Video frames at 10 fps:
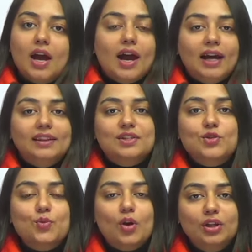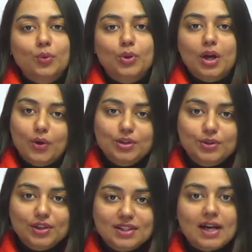And this is what we are going to
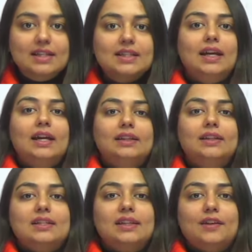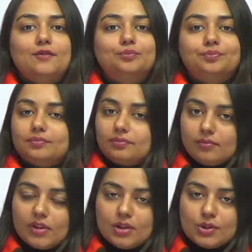discuss in this live.
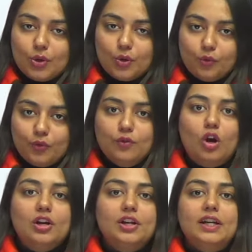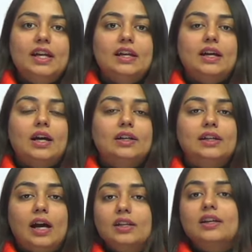So we've already
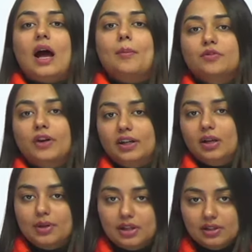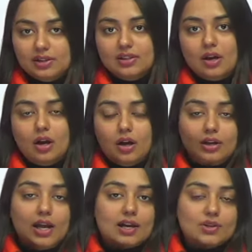done grammar fundamentals
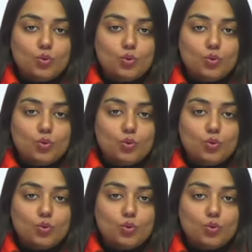class